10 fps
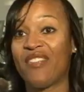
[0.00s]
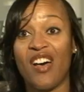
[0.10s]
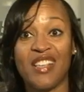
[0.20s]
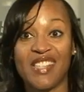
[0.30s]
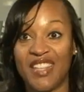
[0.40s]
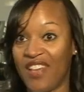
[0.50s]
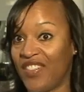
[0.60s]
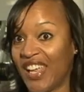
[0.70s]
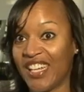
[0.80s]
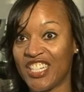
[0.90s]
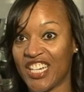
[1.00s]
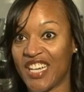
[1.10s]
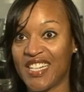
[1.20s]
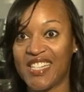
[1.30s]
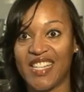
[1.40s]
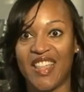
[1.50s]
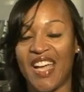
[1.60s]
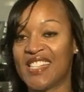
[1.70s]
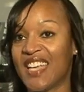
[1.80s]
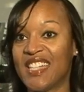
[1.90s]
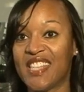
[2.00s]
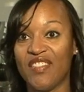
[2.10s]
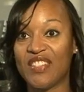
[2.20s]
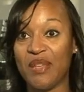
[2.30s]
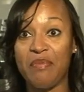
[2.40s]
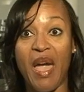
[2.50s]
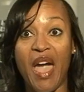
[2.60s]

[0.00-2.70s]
I've lost 11 inches, and like I said, 17